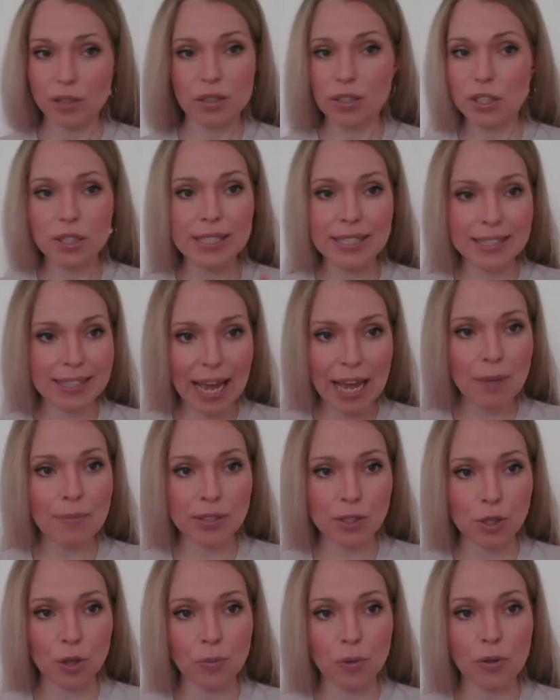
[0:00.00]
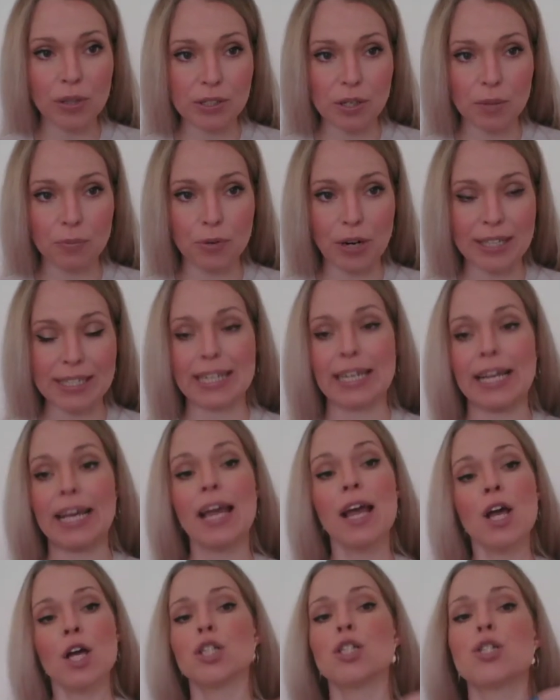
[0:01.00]
the same as communism
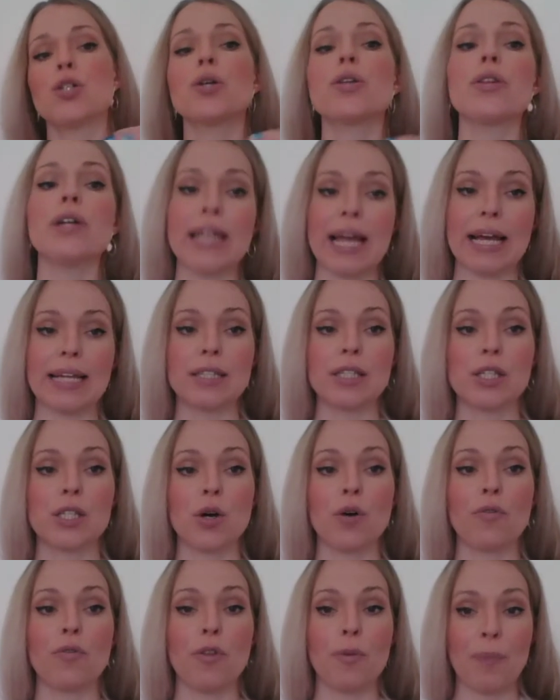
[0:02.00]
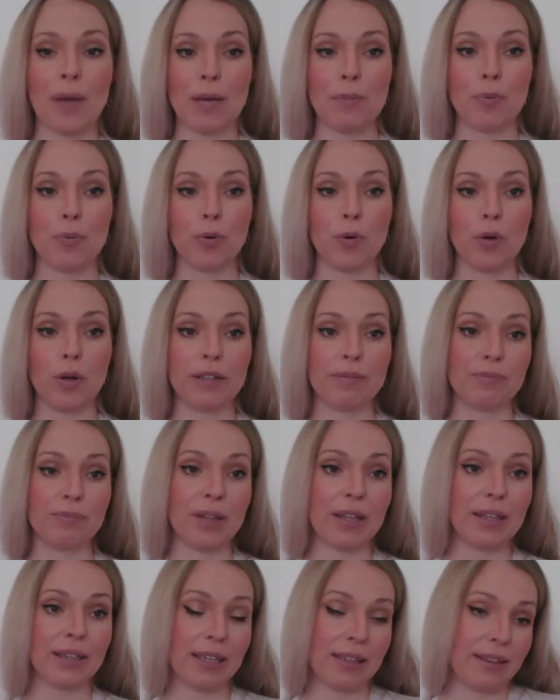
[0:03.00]
practically, took the lands of the people
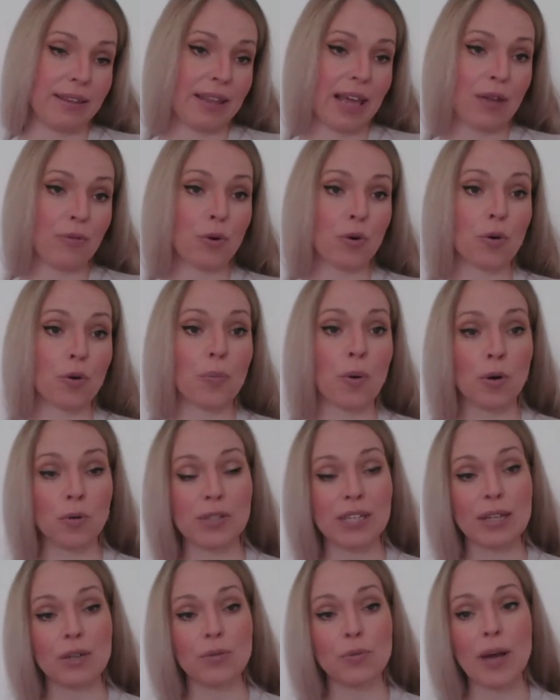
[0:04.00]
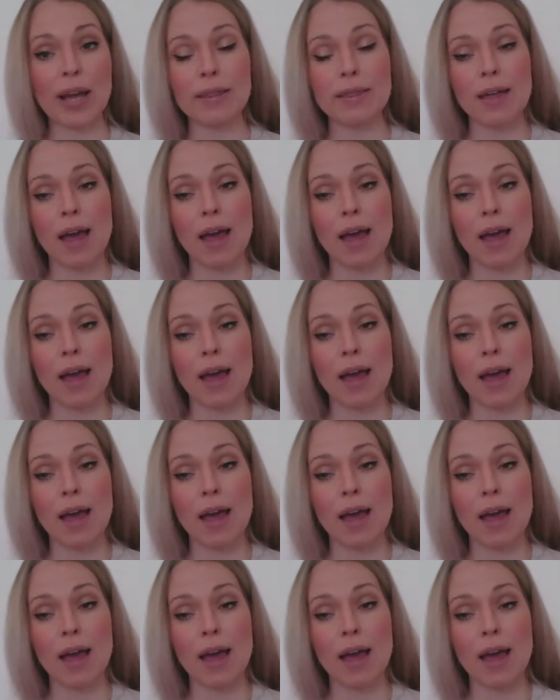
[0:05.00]
they were opposing with,